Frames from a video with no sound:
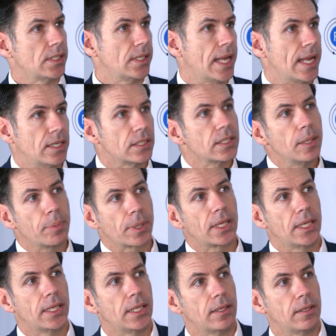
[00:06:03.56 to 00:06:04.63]
season ends
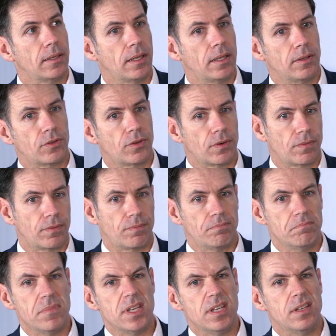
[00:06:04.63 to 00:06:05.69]
typically in, in sort of
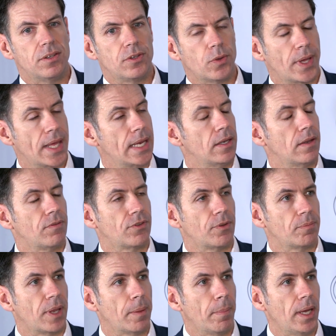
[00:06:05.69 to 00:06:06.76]
mid to end of
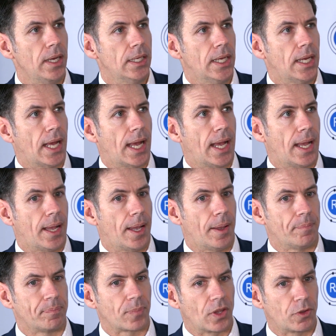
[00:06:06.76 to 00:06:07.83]
September.
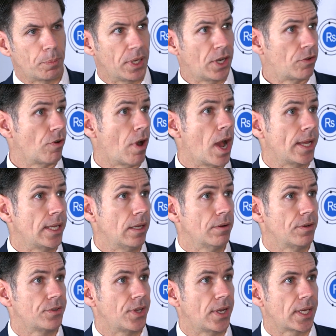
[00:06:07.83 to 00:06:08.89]
Um, it's been a dry year
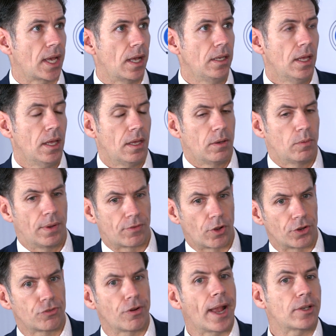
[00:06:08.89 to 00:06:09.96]
in Senegal. Mm-hmm. mm-hmm. We've
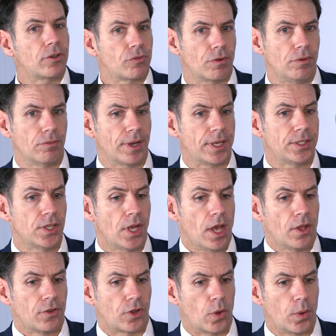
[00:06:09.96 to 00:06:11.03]
got tracked drill rigs,
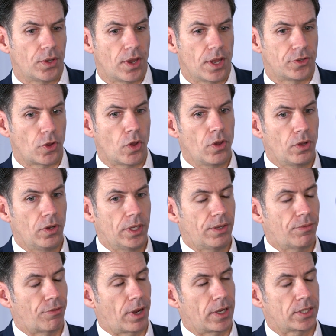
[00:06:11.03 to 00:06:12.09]
so it, it's early
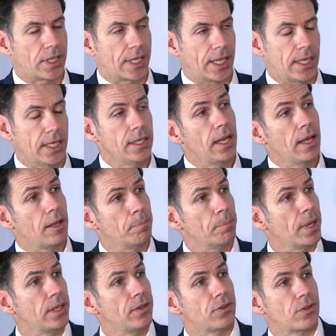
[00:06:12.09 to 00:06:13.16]
for us to get in. Mm-hmm. It
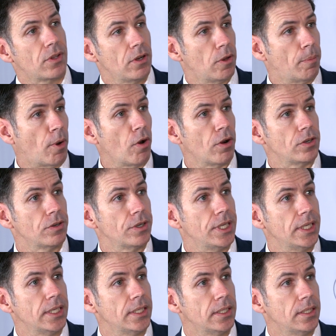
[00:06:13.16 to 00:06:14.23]
means the
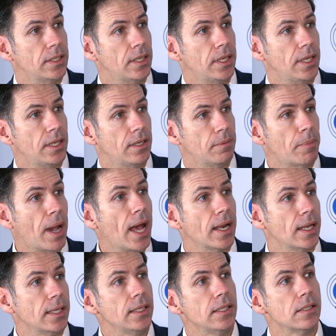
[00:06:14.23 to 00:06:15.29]
laboratory in, in
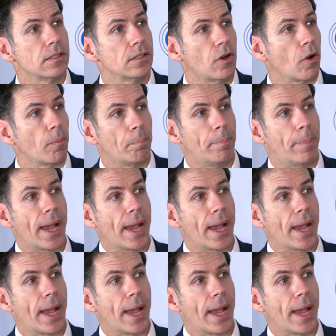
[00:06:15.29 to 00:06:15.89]
Mali is mm-hmm. not